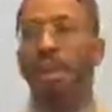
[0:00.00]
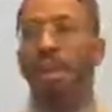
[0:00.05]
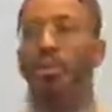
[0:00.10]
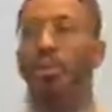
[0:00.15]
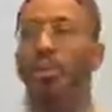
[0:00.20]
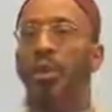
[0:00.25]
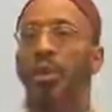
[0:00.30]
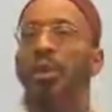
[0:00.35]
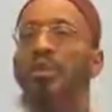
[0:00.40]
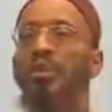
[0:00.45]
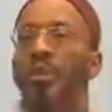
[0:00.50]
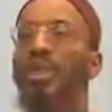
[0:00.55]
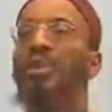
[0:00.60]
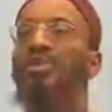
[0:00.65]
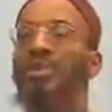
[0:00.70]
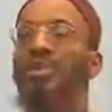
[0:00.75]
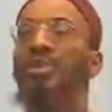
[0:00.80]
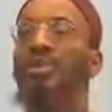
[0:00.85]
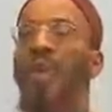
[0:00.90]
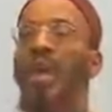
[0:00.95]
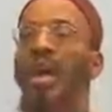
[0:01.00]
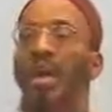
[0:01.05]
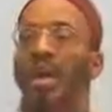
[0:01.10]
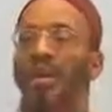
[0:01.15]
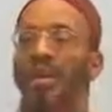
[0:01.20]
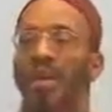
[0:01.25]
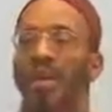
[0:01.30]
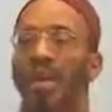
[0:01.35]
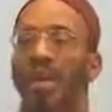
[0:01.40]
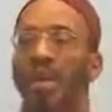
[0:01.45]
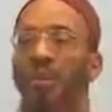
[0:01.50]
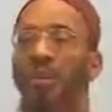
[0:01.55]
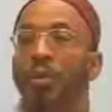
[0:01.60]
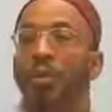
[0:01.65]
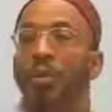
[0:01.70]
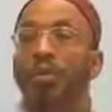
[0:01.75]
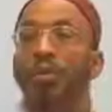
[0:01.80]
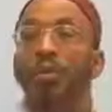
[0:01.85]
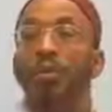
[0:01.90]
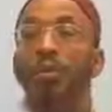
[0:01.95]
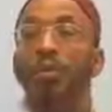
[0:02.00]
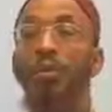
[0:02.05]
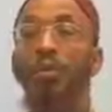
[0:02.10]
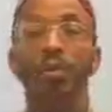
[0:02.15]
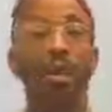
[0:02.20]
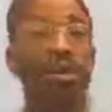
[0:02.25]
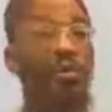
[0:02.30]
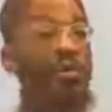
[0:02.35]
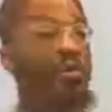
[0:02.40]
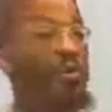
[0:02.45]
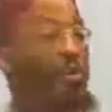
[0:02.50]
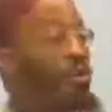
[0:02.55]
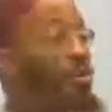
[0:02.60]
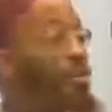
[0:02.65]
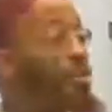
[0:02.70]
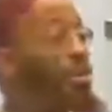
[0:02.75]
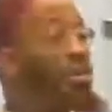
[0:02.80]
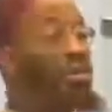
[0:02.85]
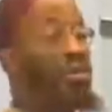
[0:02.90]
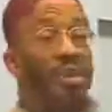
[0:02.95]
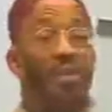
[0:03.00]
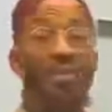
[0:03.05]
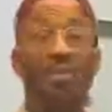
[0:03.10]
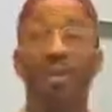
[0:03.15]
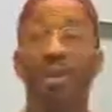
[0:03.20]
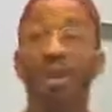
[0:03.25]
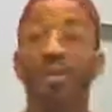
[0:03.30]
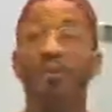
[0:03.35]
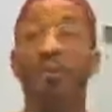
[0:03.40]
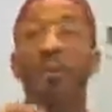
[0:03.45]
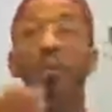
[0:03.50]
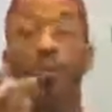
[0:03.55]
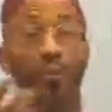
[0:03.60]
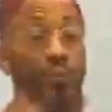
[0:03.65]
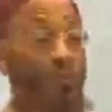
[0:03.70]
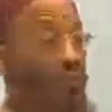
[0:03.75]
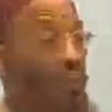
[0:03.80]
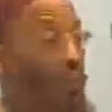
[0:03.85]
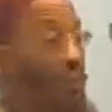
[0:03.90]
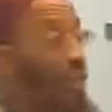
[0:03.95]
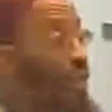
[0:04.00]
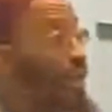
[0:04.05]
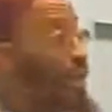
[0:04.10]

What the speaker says: So in their society, it was considered something of urf.